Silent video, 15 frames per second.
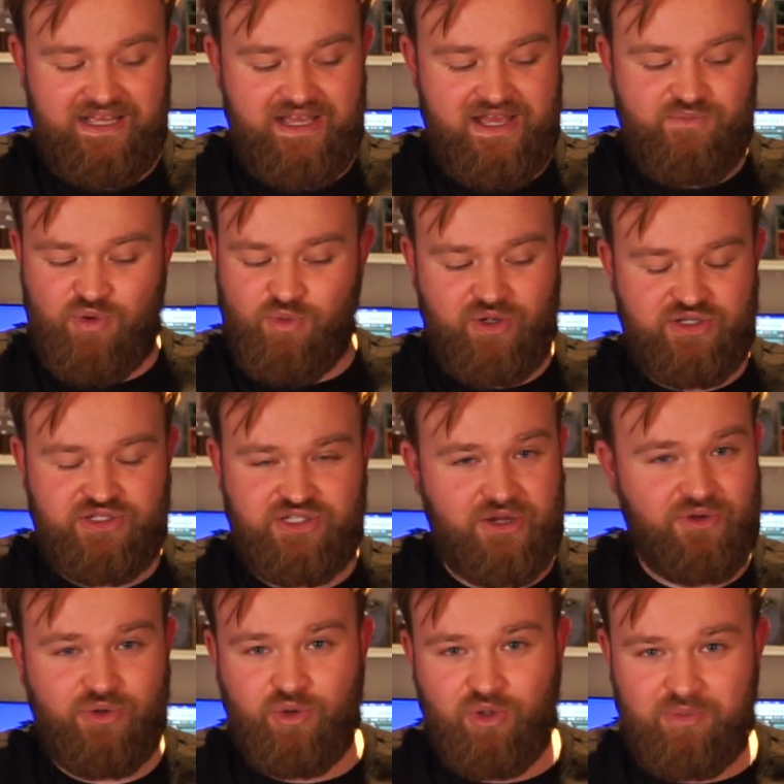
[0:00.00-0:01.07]
But what's so
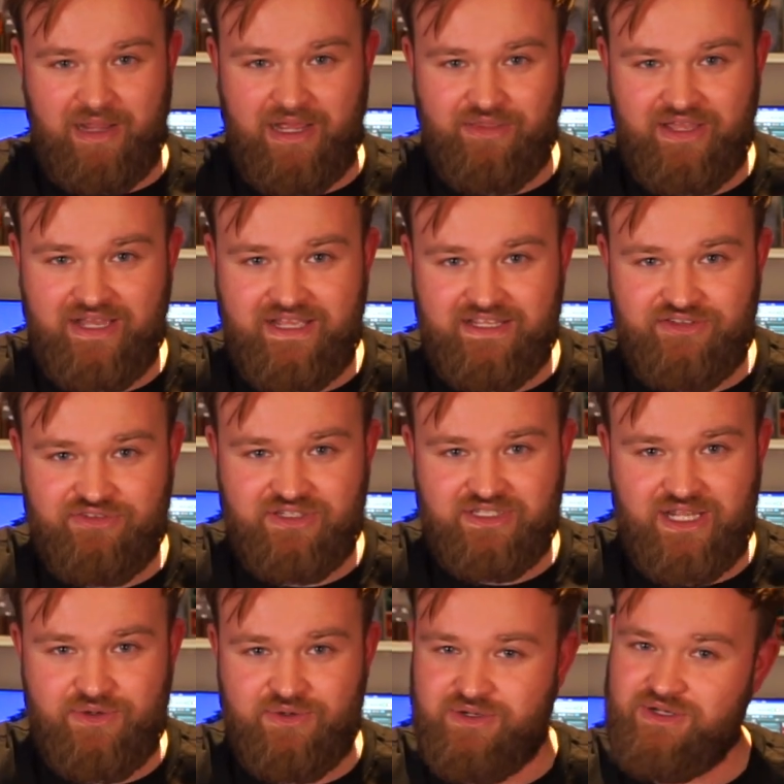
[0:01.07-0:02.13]
cool about that, if you
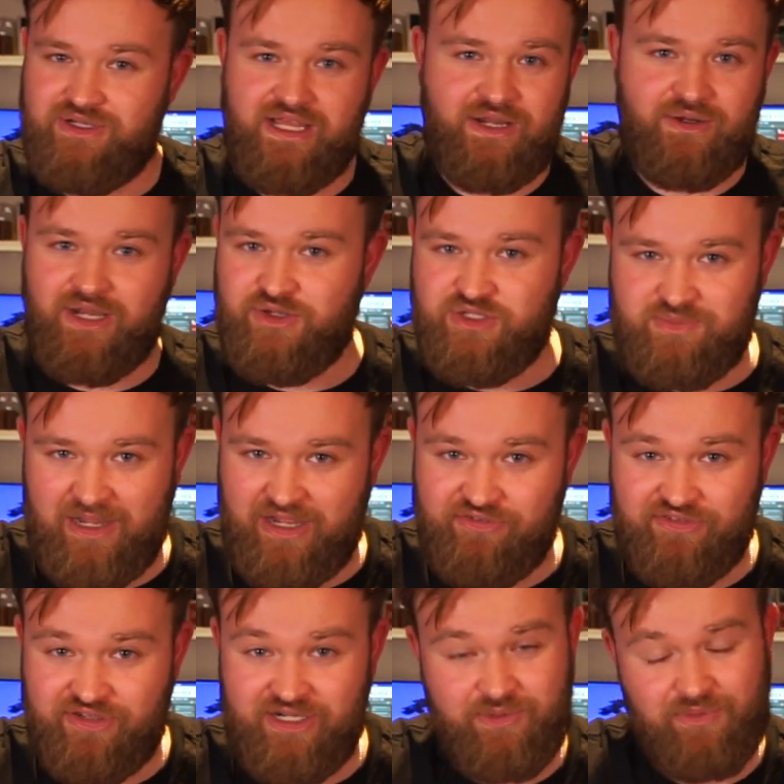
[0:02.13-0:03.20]
don't know loads about
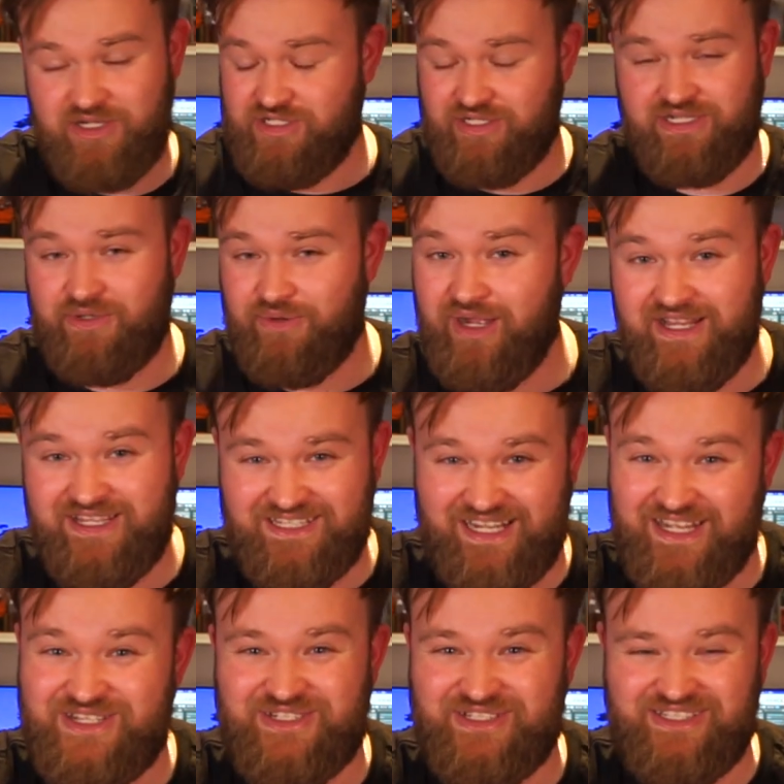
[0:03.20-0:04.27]
theory, which I know
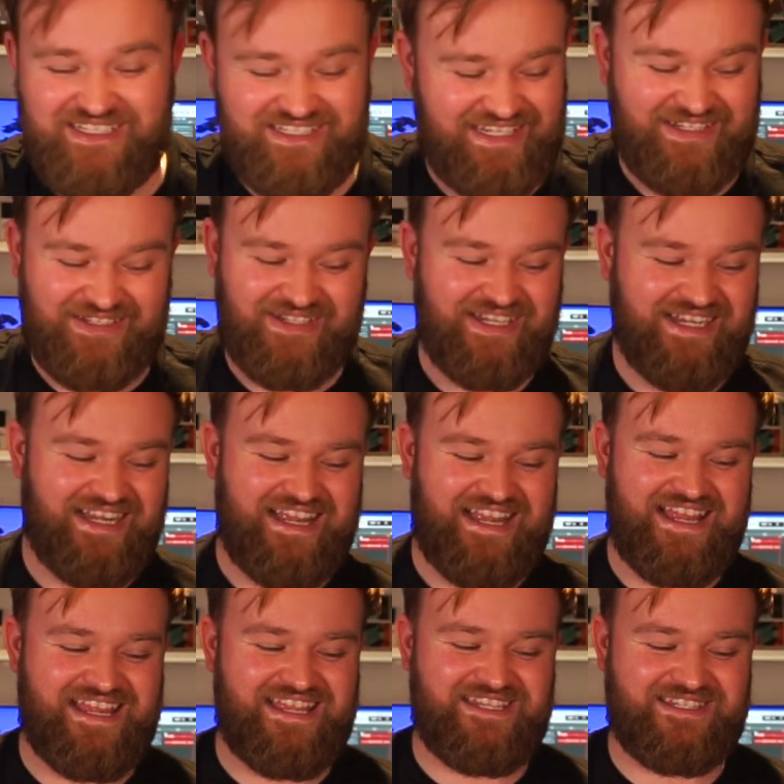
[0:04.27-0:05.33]
I certainly don't,
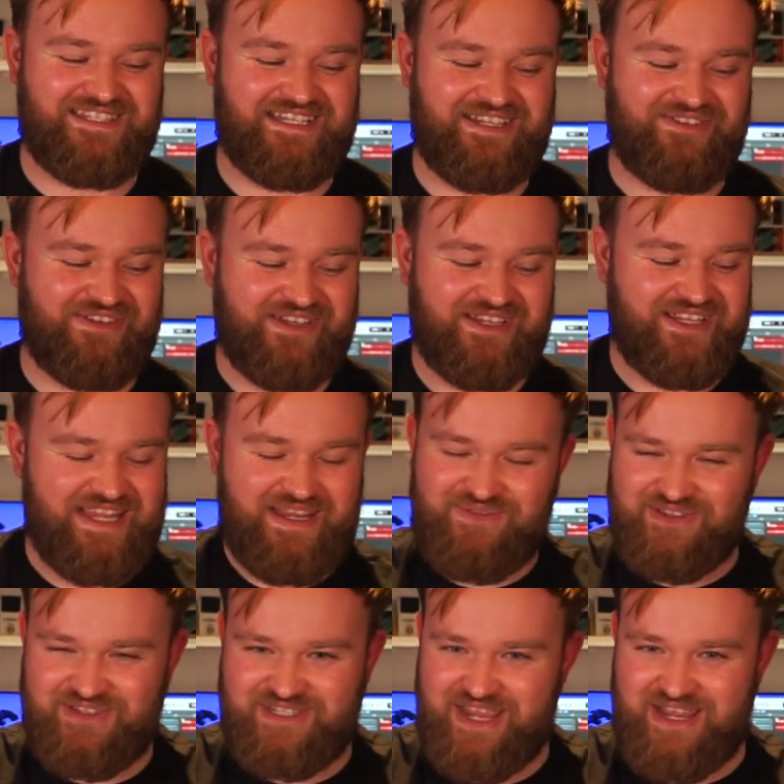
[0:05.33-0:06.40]
is if you keep
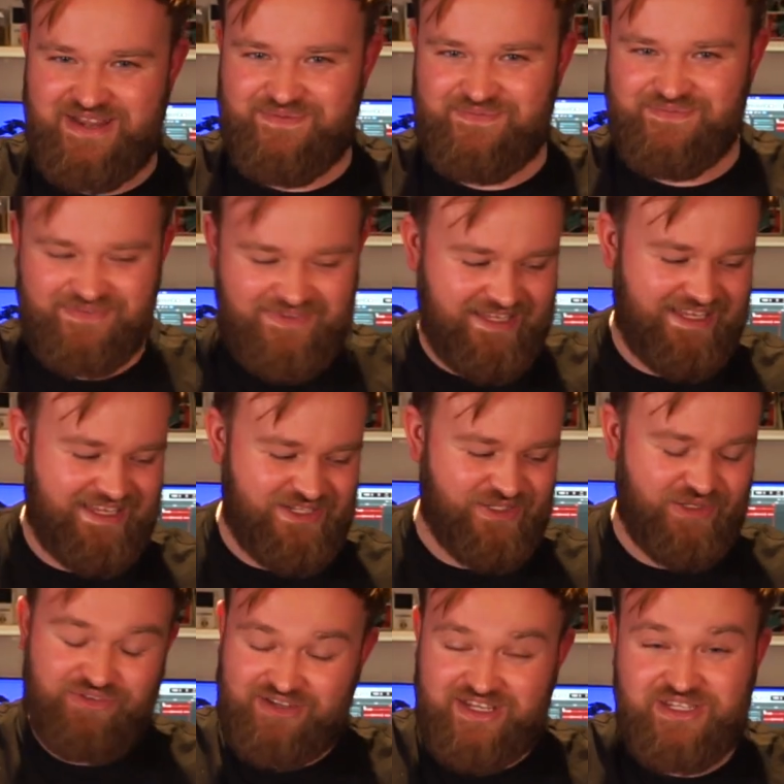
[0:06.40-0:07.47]
the same
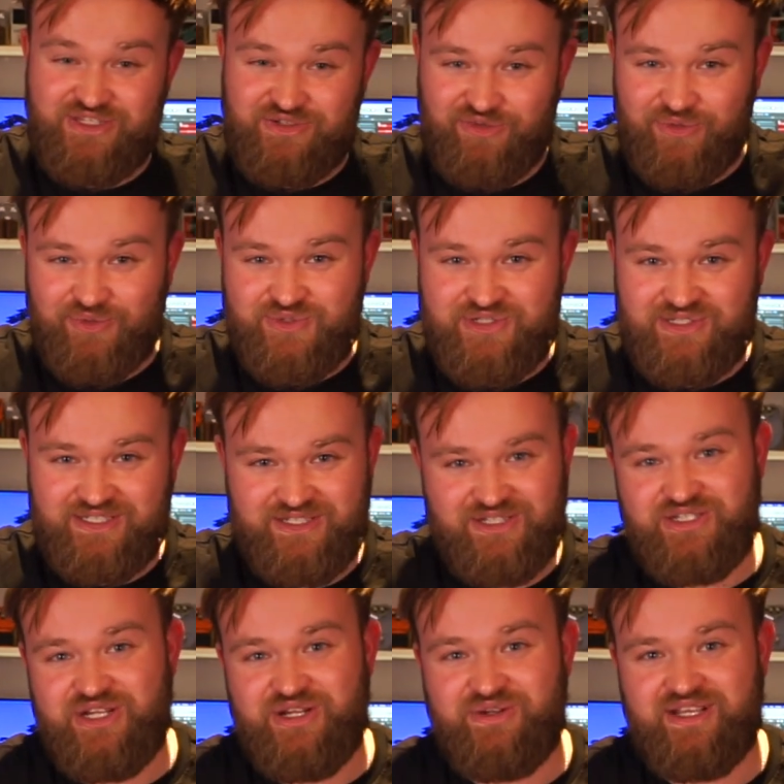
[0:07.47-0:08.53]
sort of intervals in your
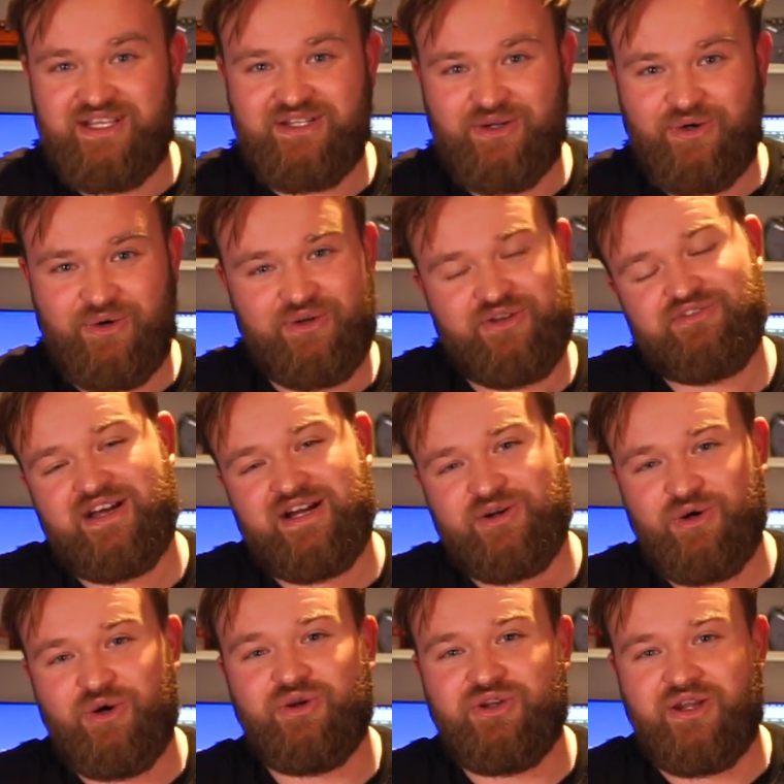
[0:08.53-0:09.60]
tuning, all of that
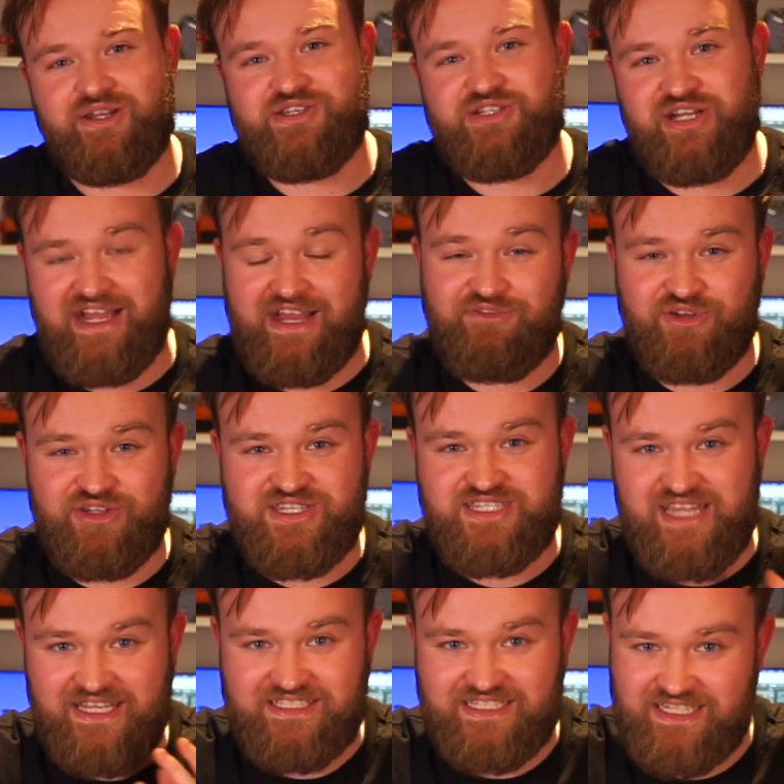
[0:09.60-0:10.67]
chord knowledge you have on a
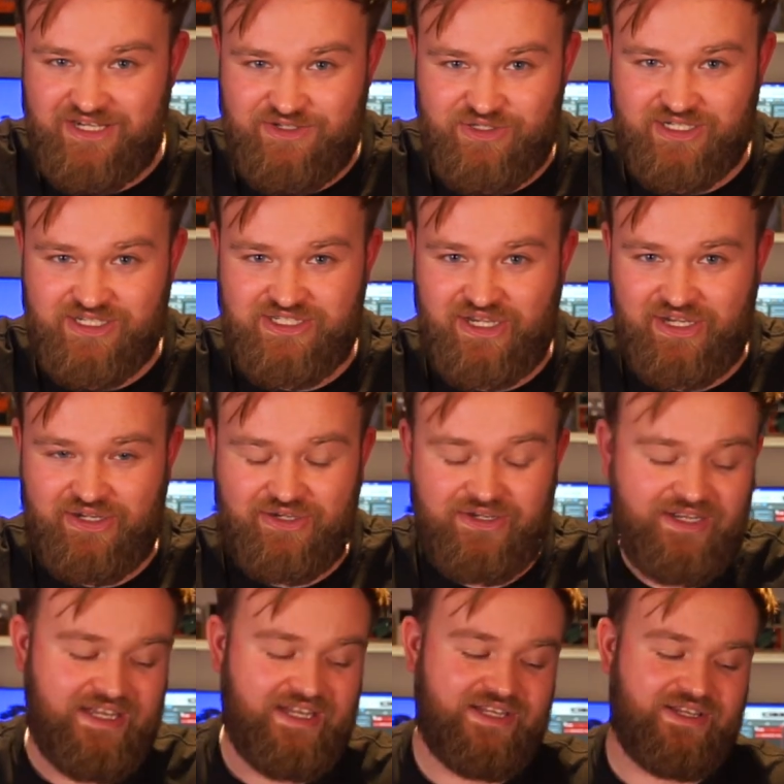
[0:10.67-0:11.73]
standard electric guitar
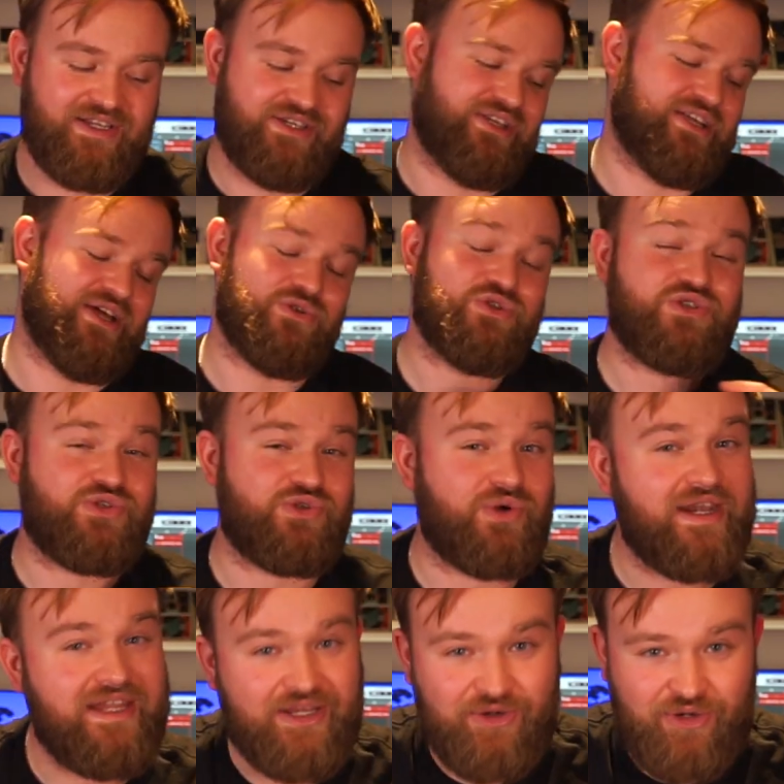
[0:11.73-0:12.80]
can go
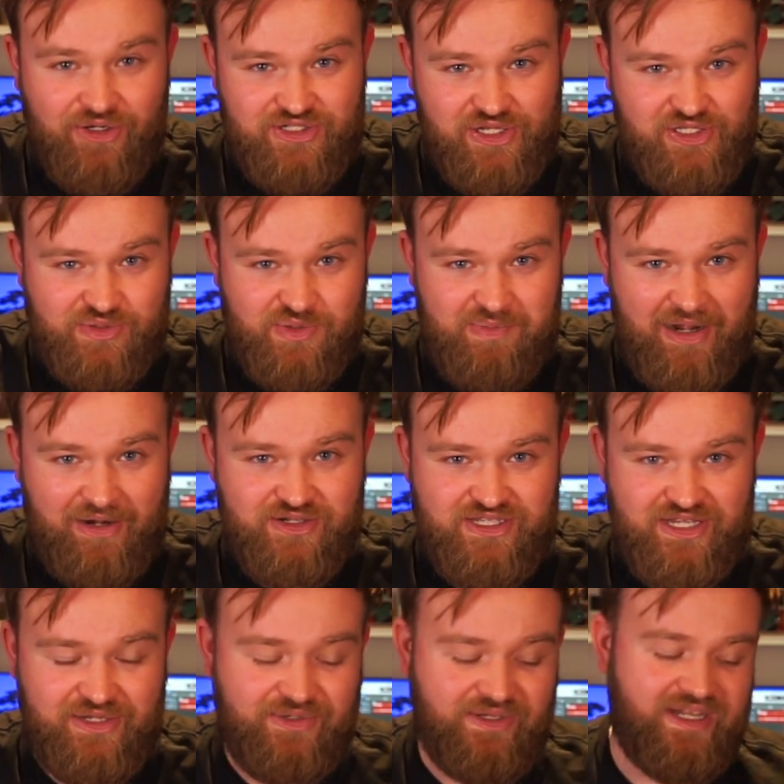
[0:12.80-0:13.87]
straight across onto a
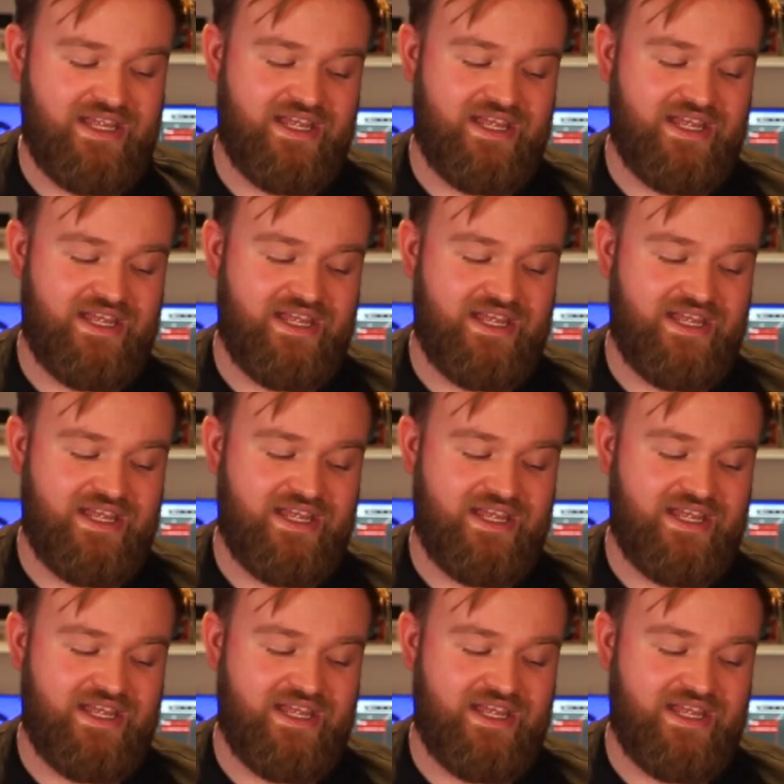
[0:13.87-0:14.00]
baritone.